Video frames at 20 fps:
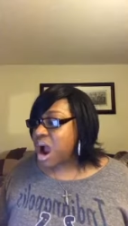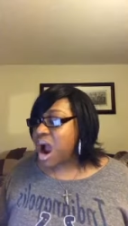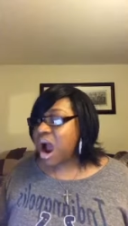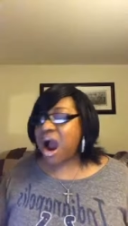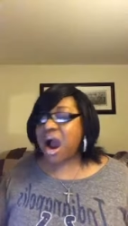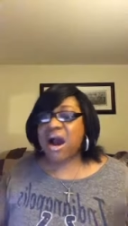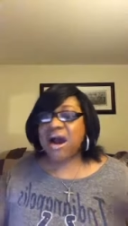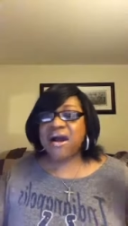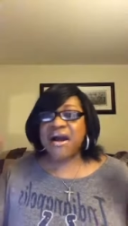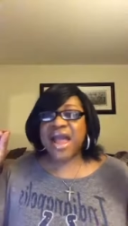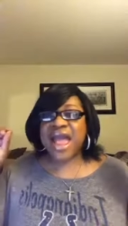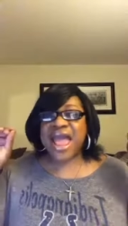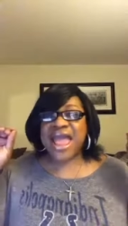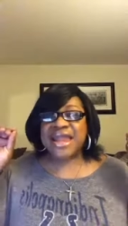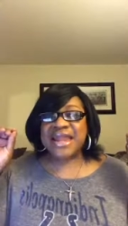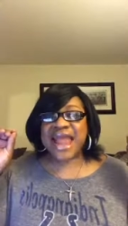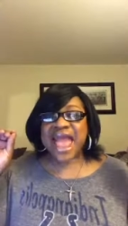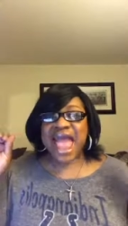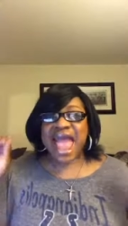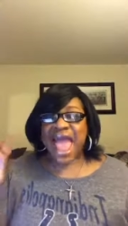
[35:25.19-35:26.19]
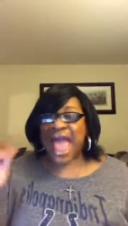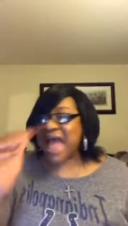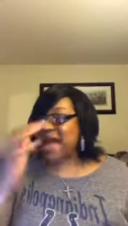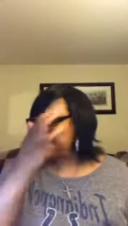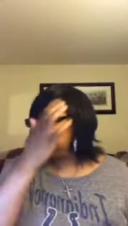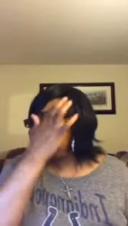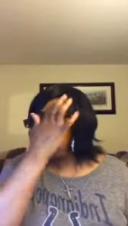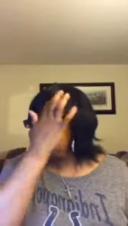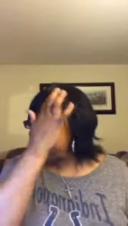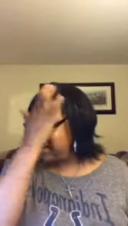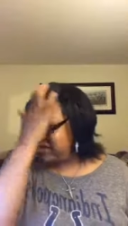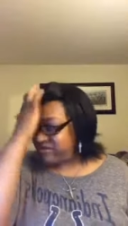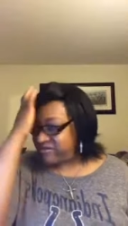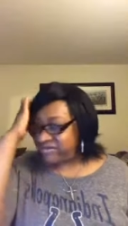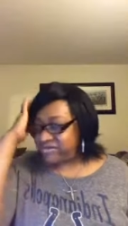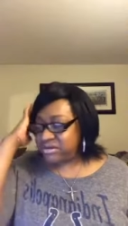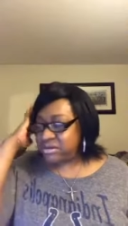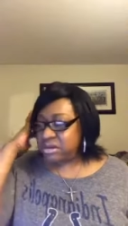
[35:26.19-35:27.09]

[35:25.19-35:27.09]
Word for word: are an active